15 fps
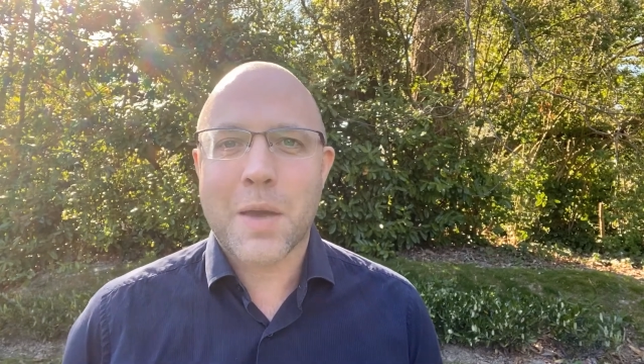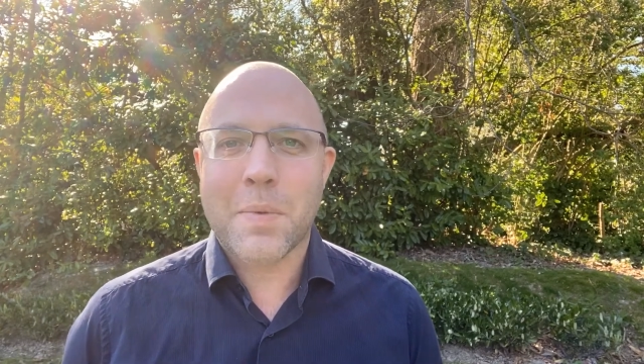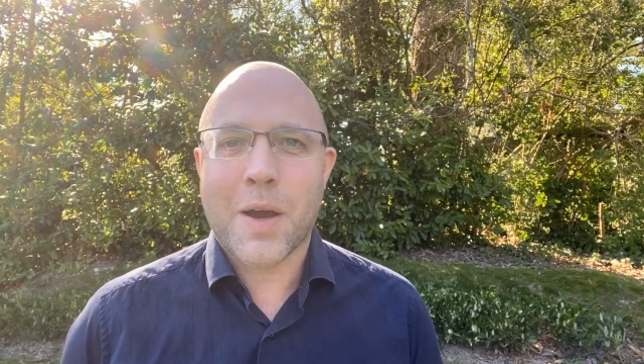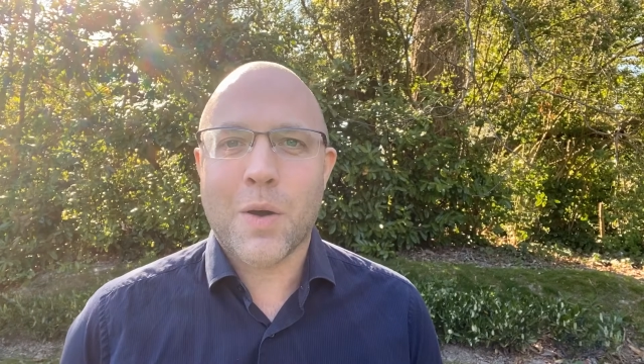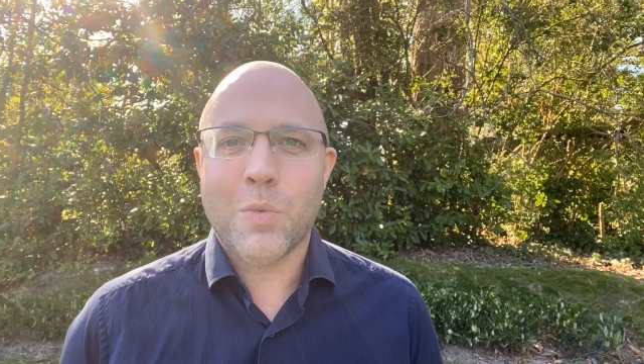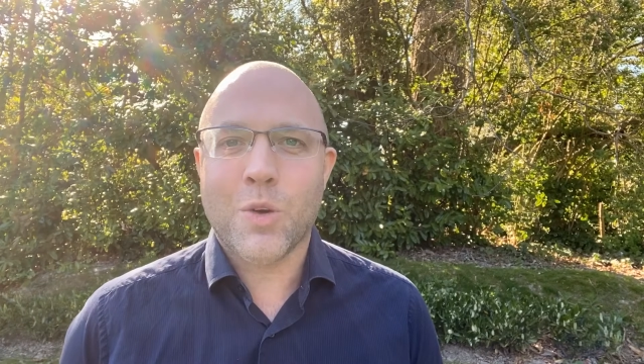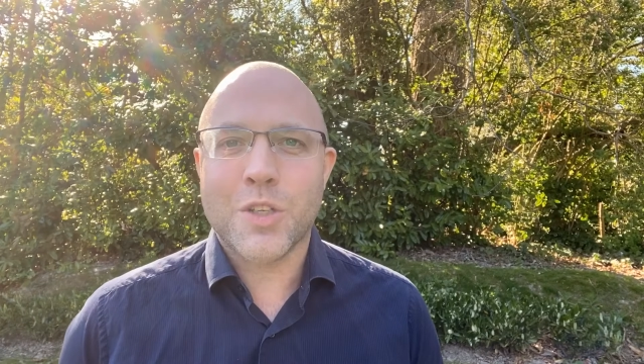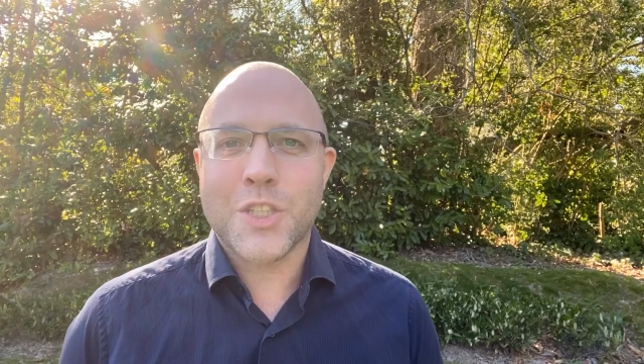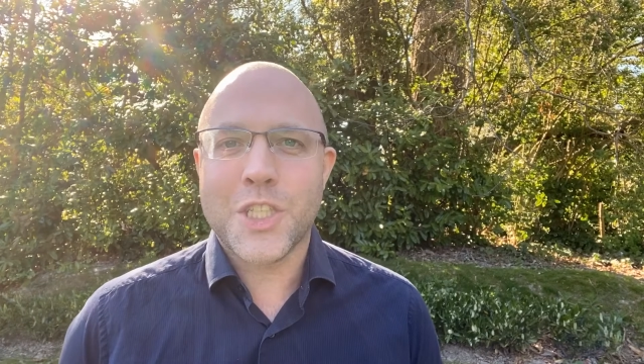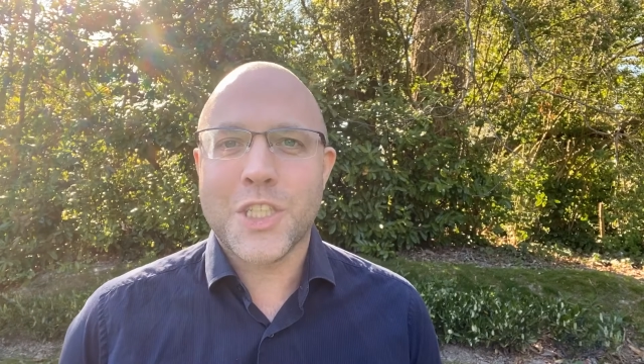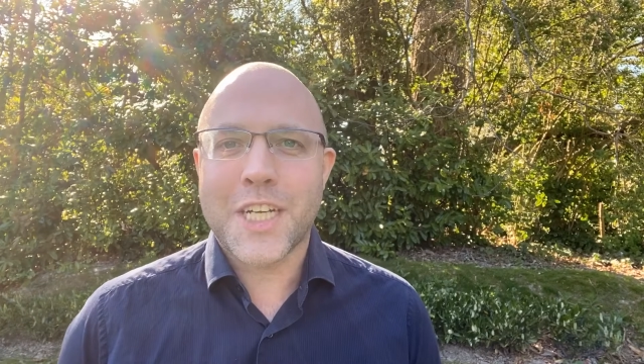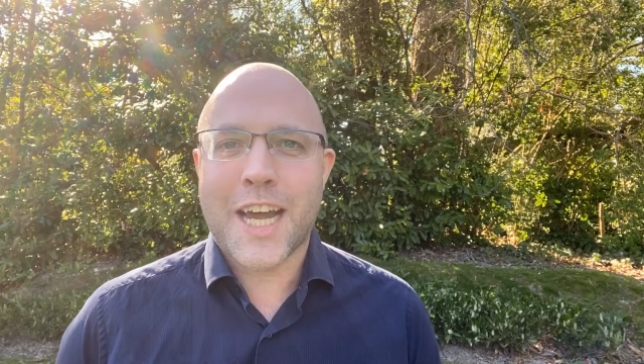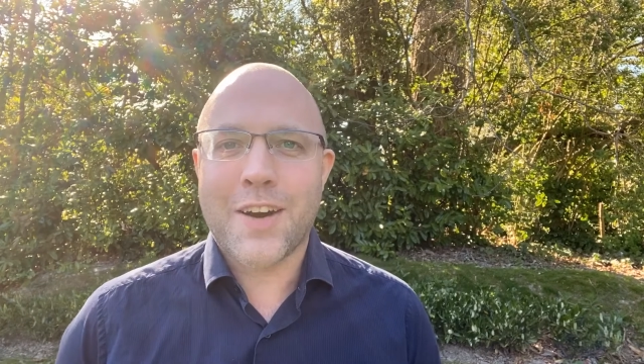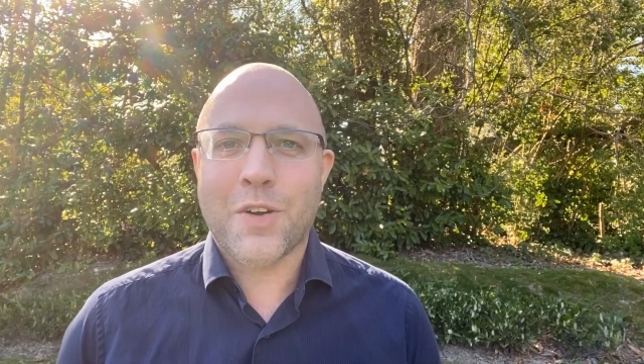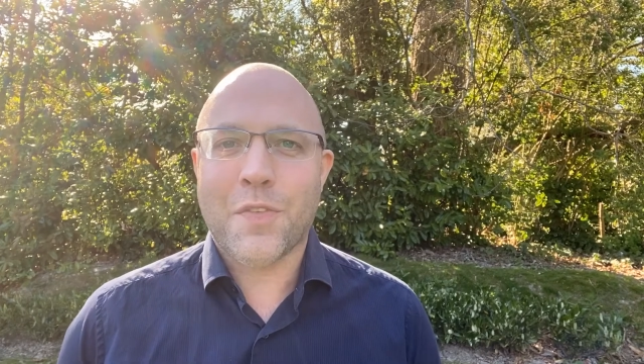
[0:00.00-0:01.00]
about what to
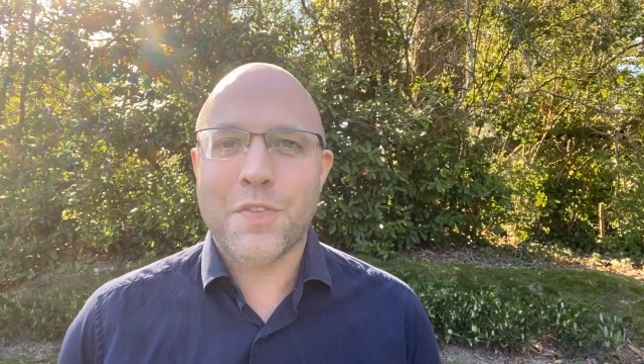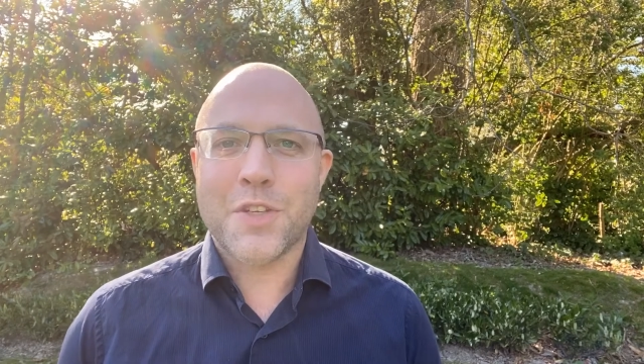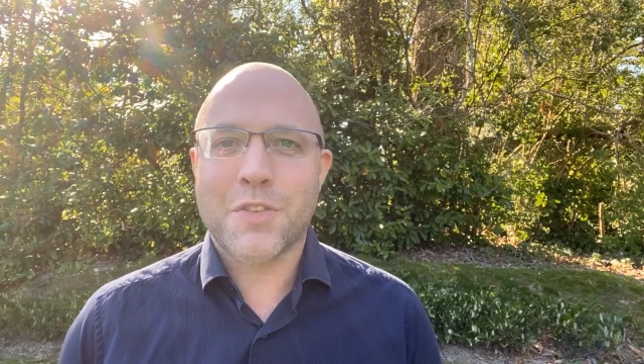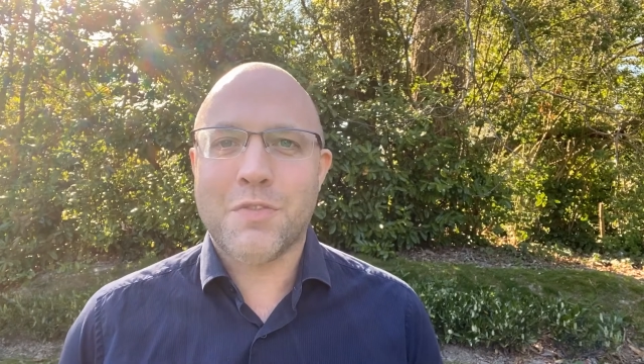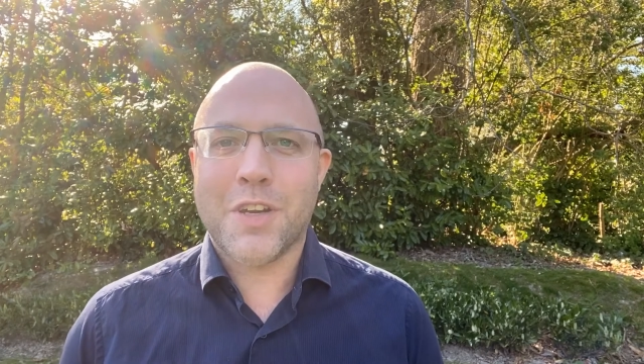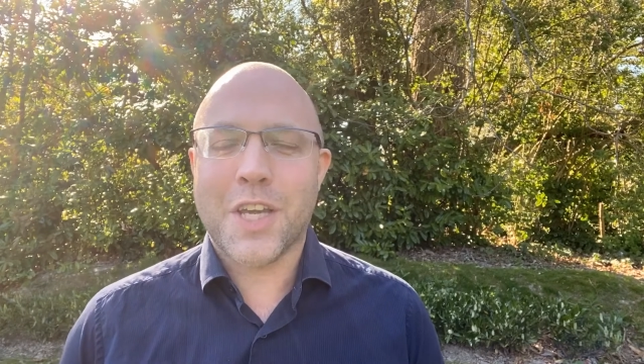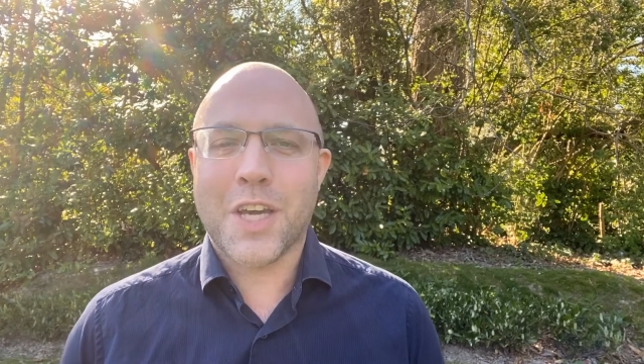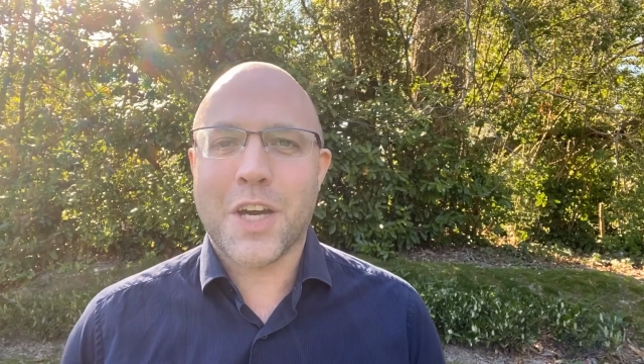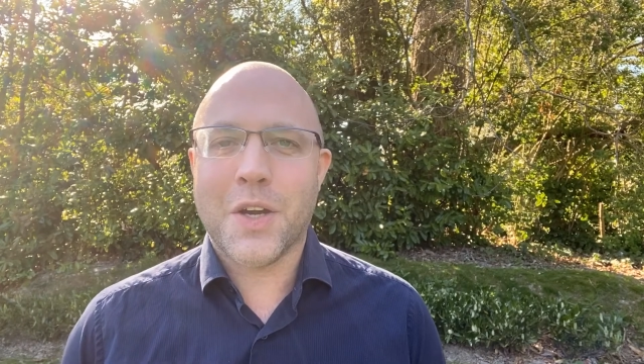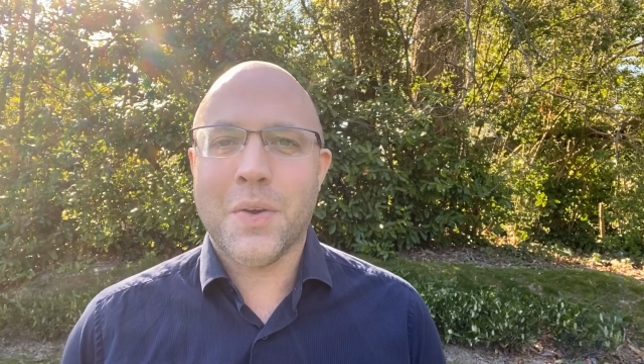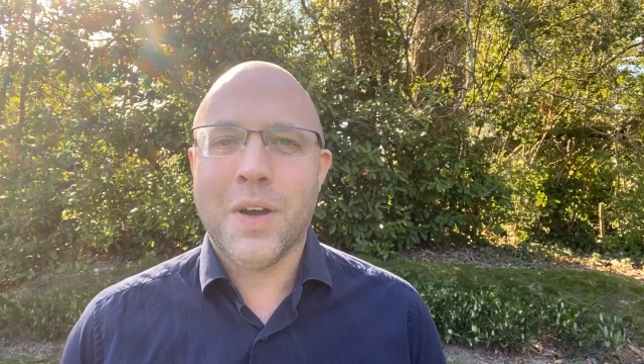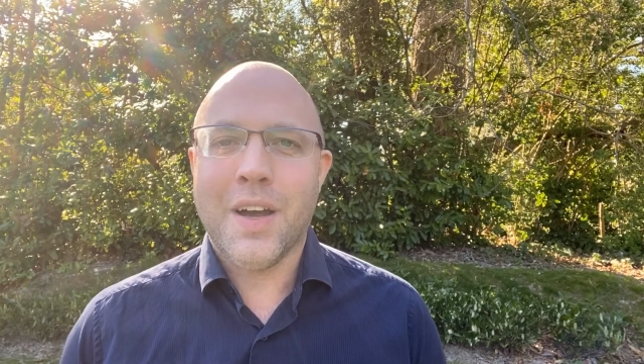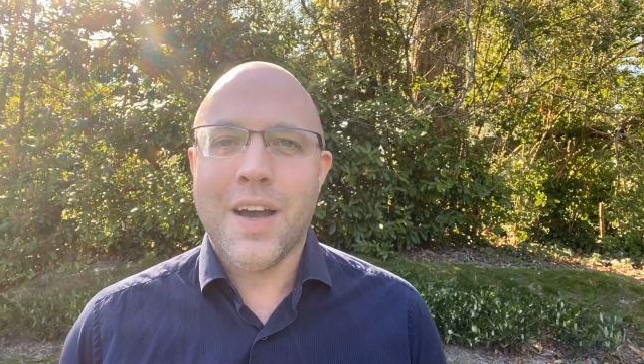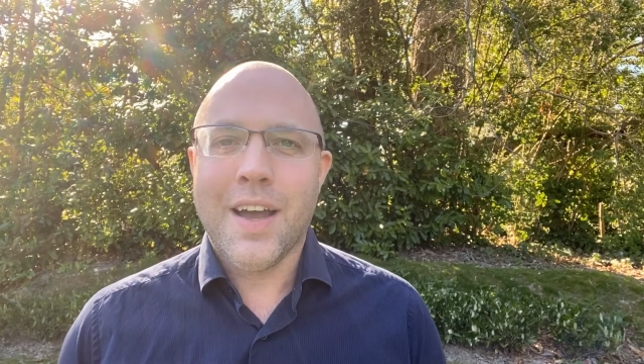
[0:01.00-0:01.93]
share on this video,